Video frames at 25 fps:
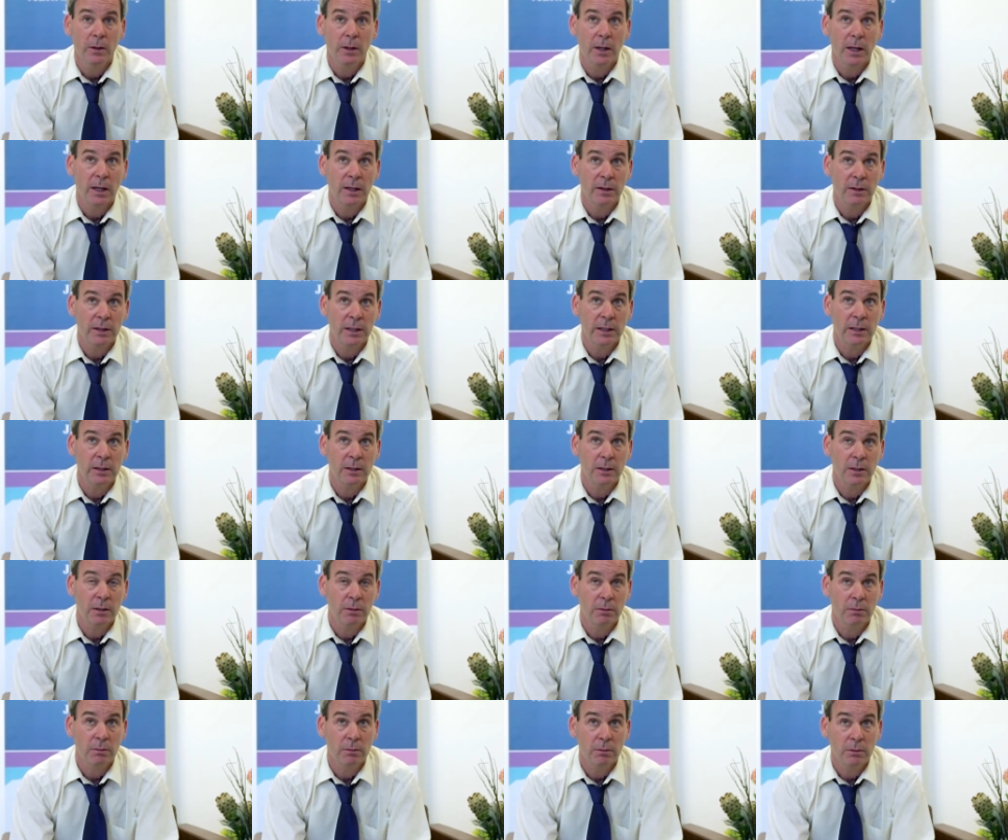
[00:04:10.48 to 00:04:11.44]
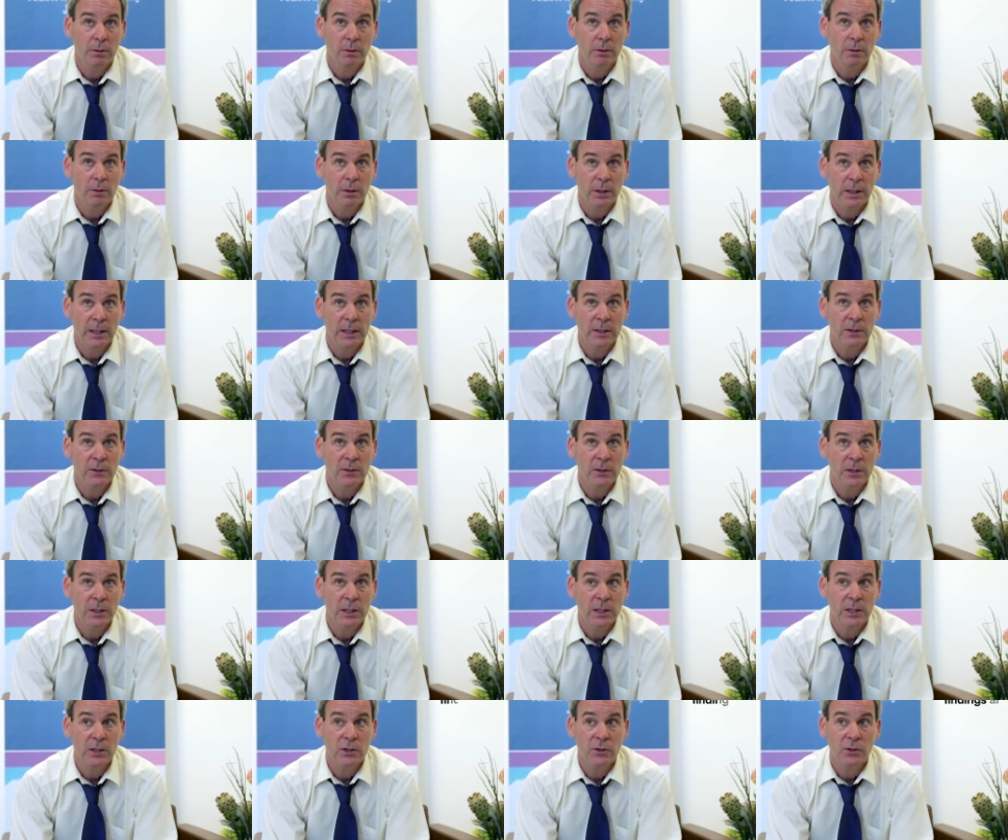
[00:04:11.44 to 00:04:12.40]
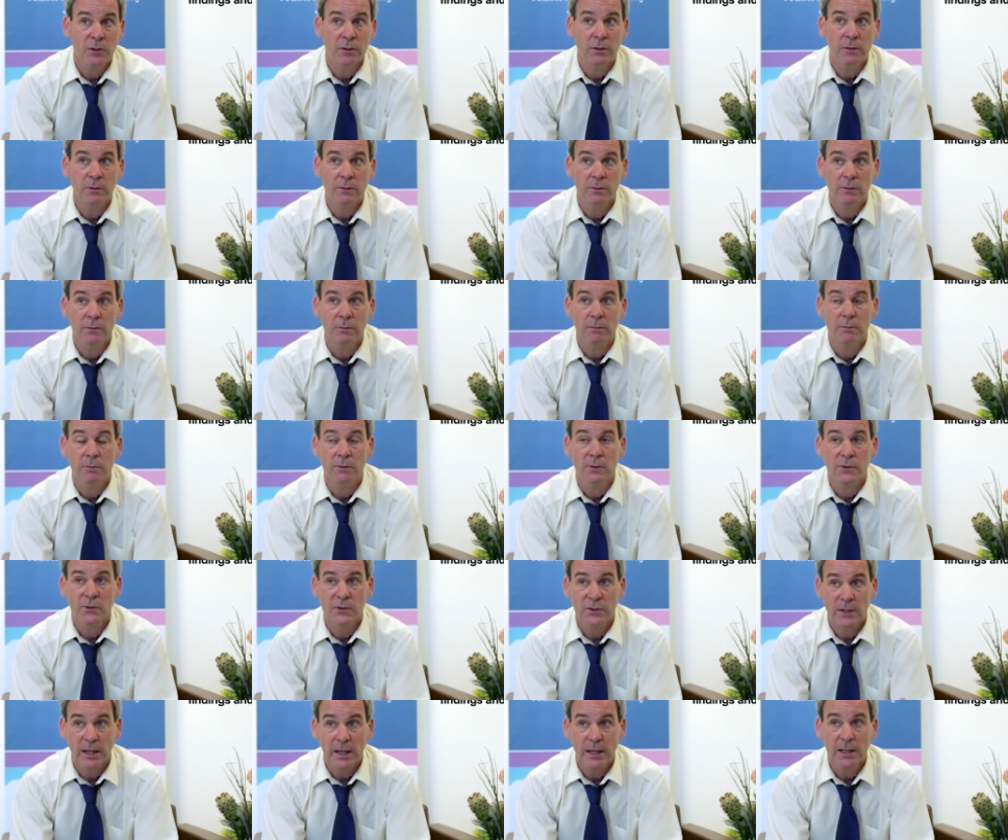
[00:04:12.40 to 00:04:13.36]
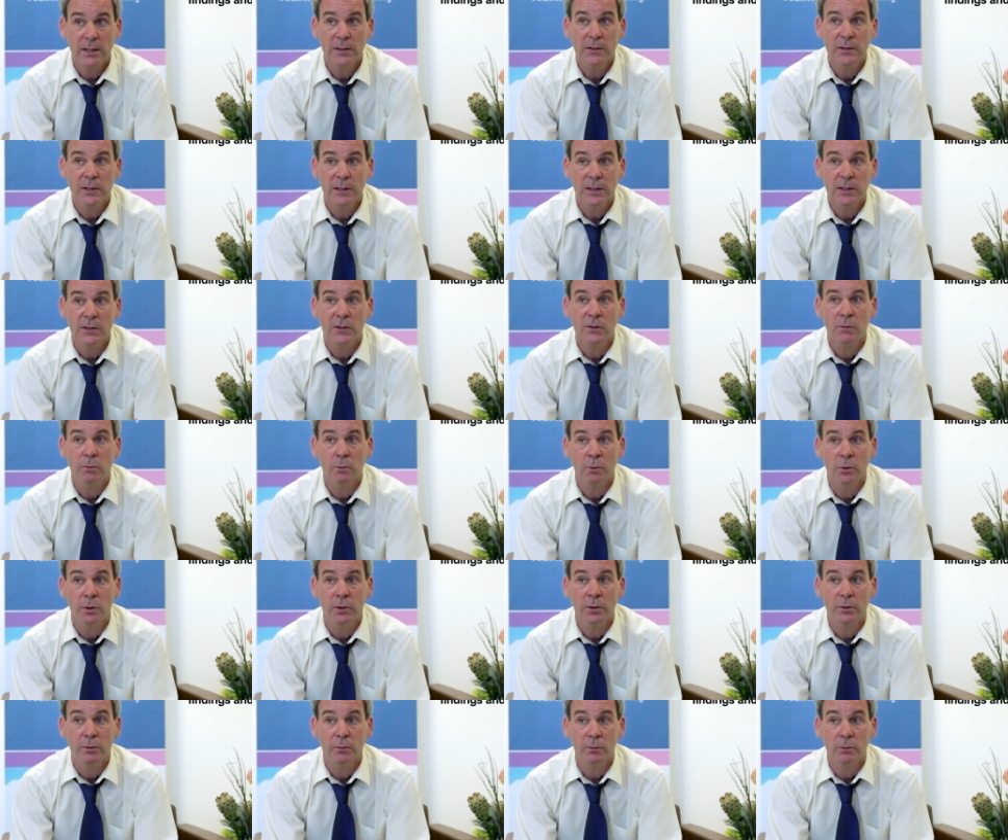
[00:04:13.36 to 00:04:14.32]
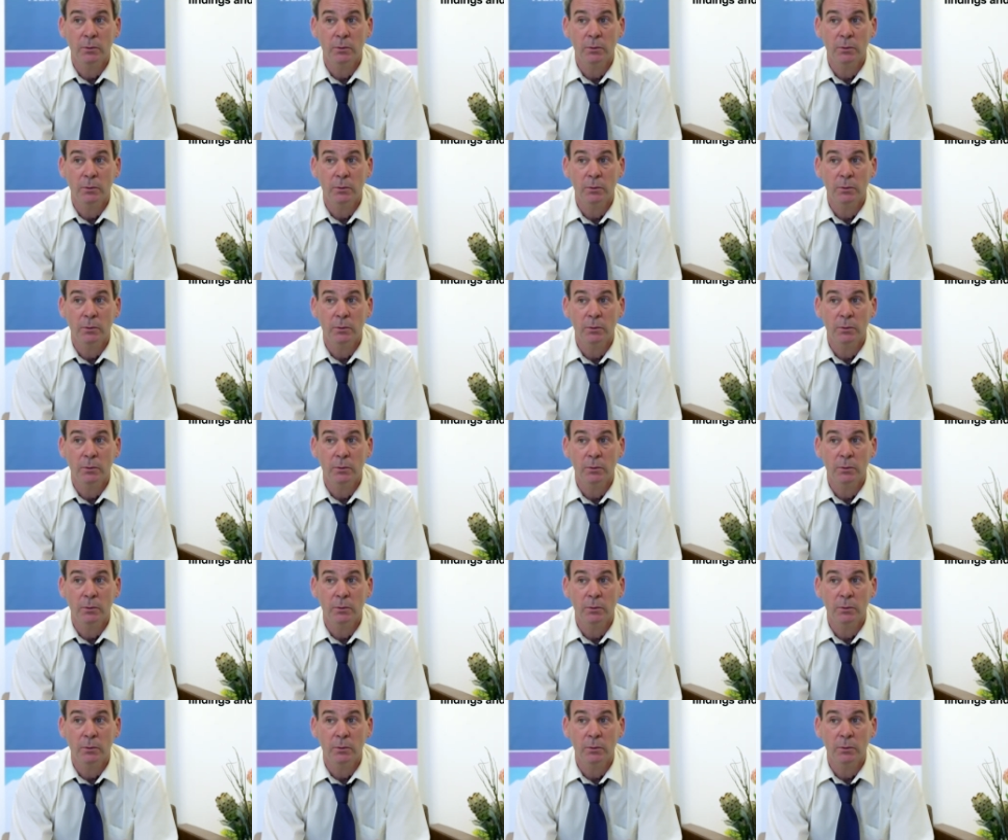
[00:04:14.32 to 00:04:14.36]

I think Indonesian scientists would,